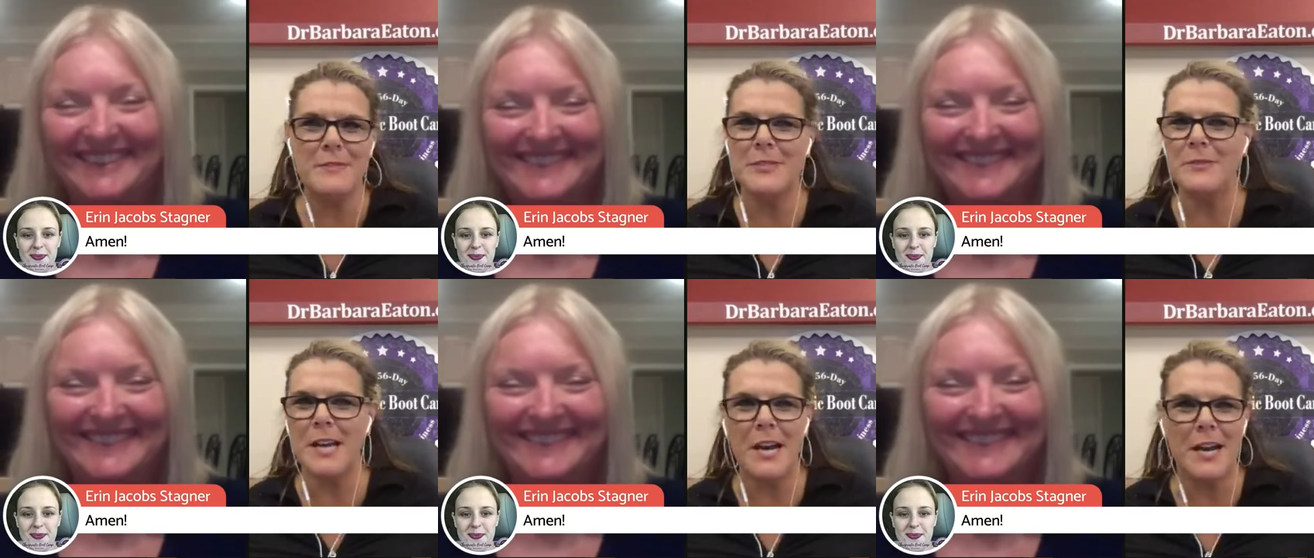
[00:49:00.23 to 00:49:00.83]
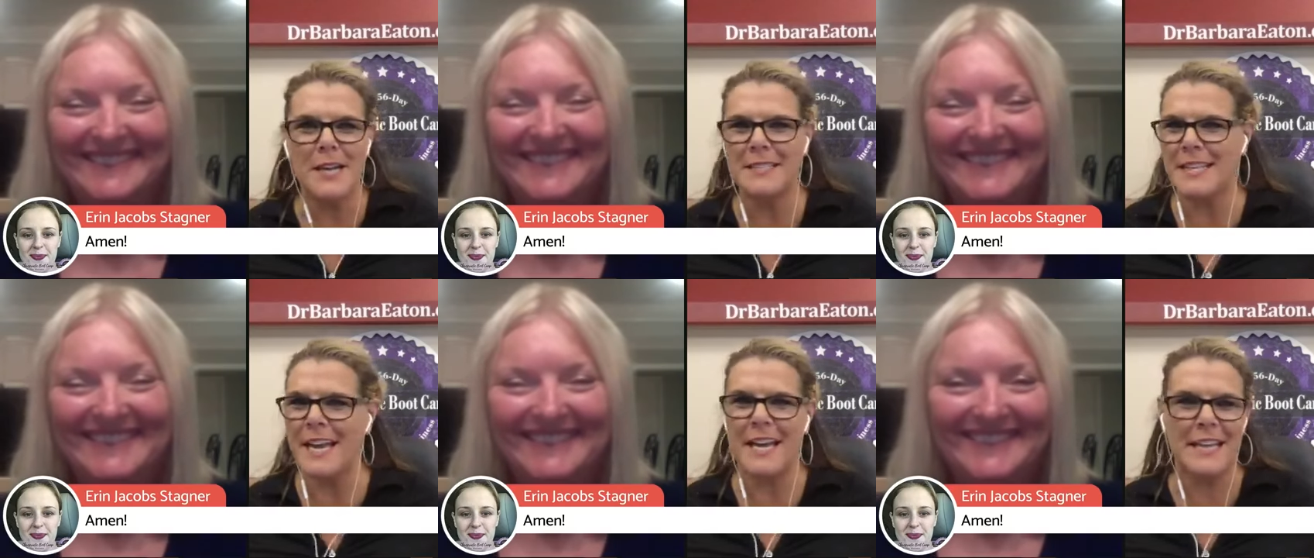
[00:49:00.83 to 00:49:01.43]
Speaker 1: two dogs
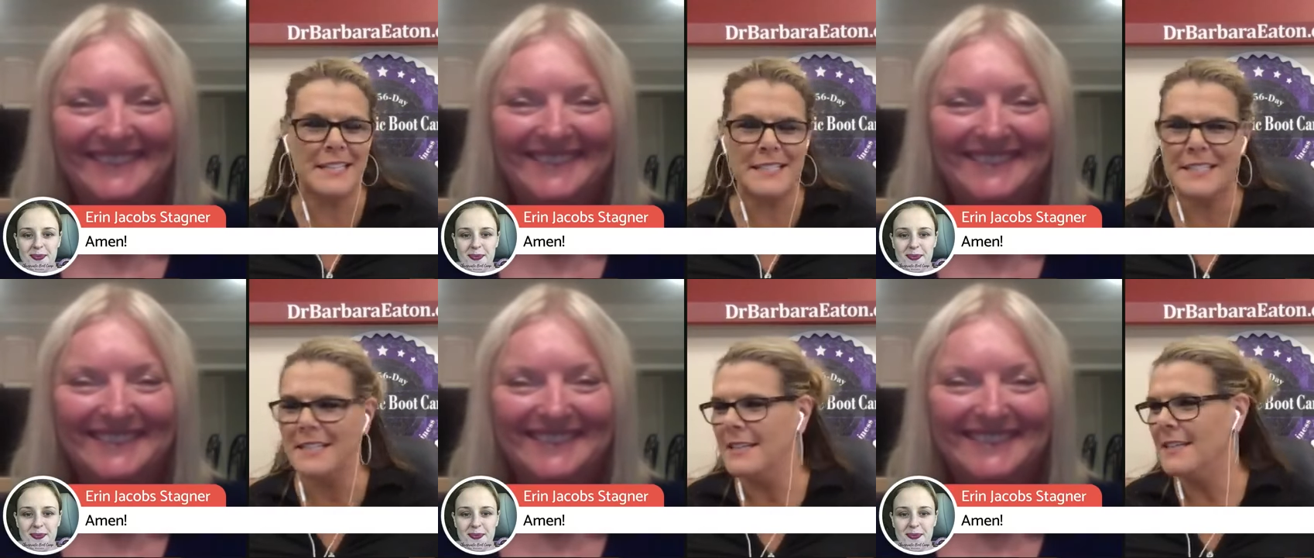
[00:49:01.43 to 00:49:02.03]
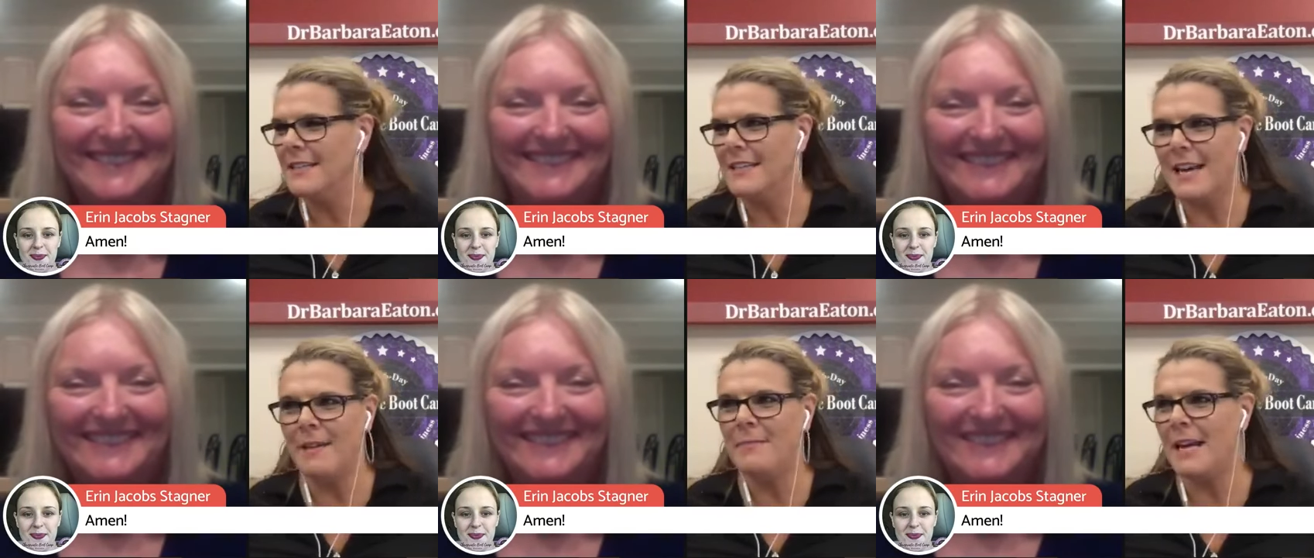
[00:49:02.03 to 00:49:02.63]
and
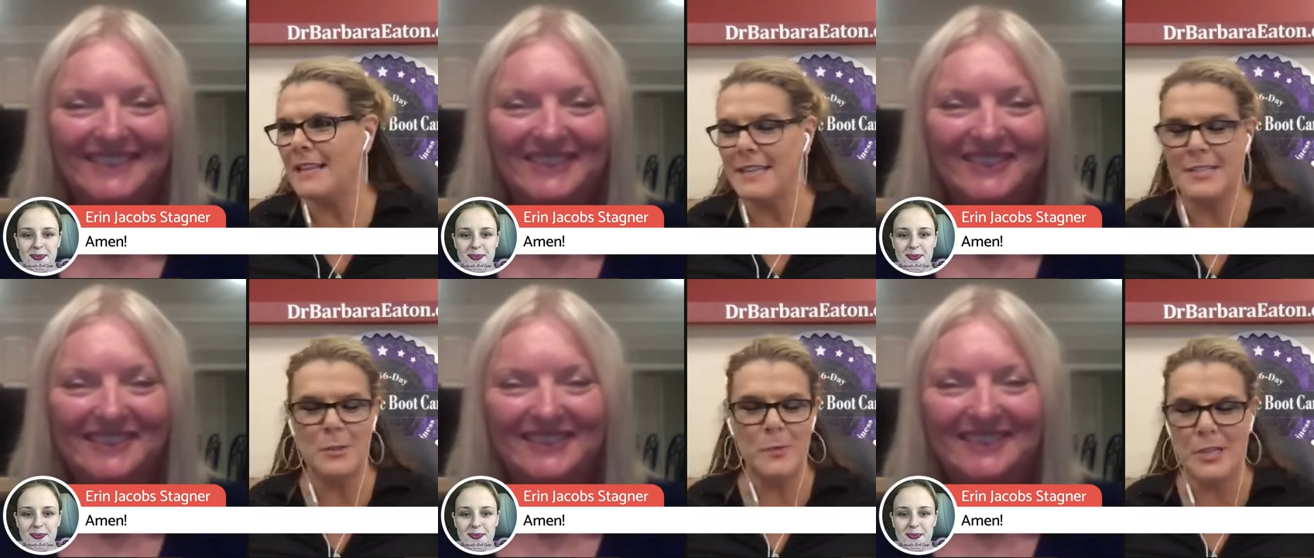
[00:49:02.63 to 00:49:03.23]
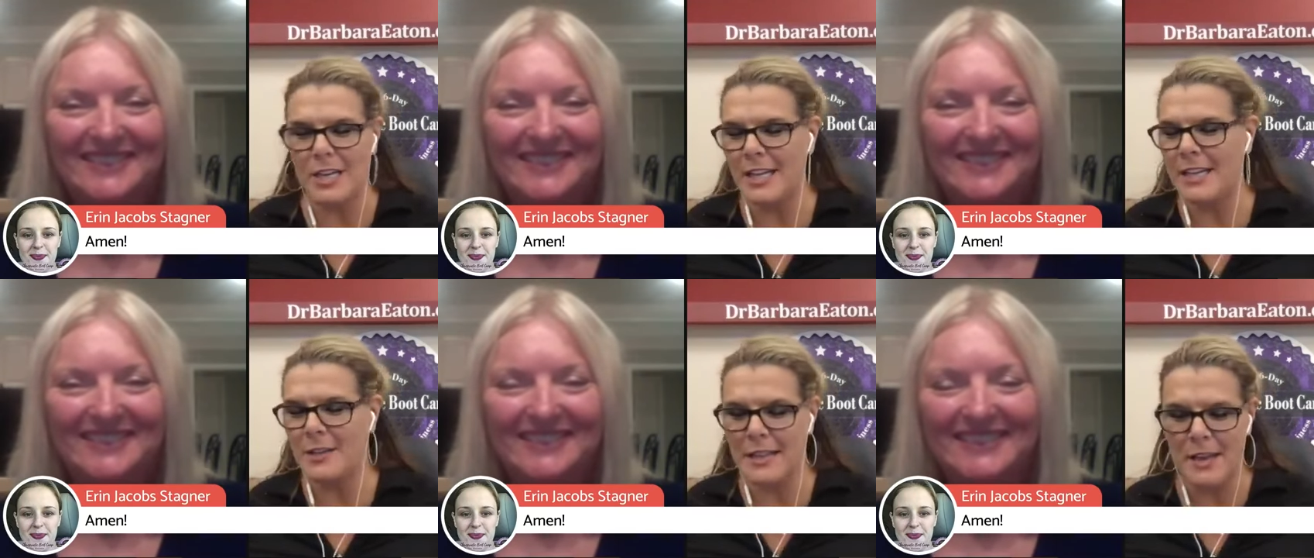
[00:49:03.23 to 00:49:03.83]
I'm not like super good at
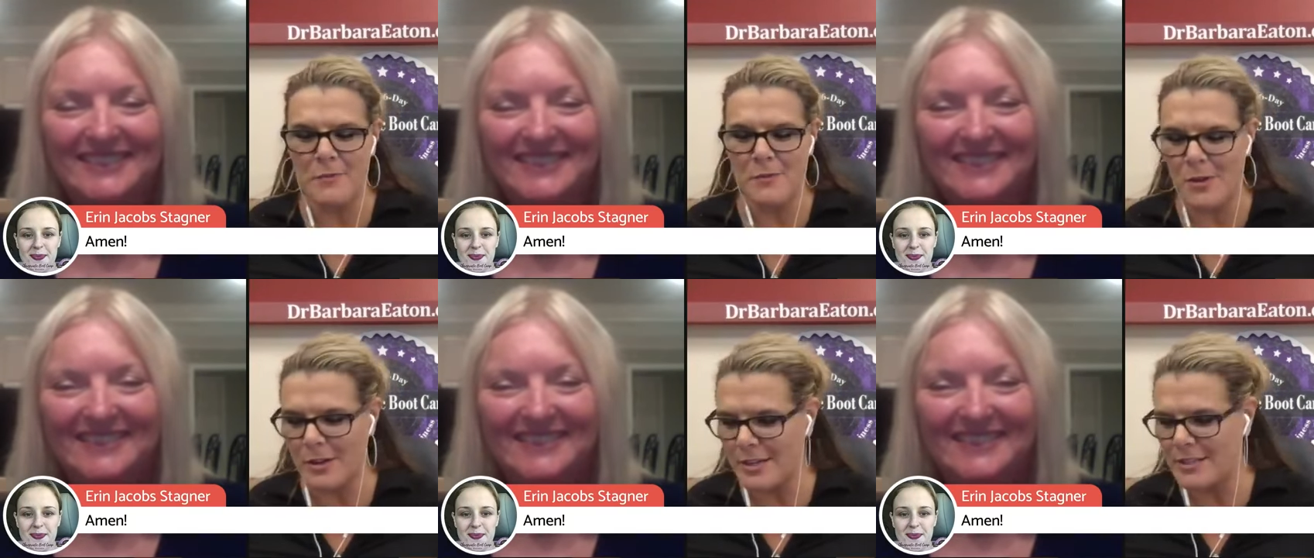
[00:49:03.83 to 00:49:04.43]
the lint roller.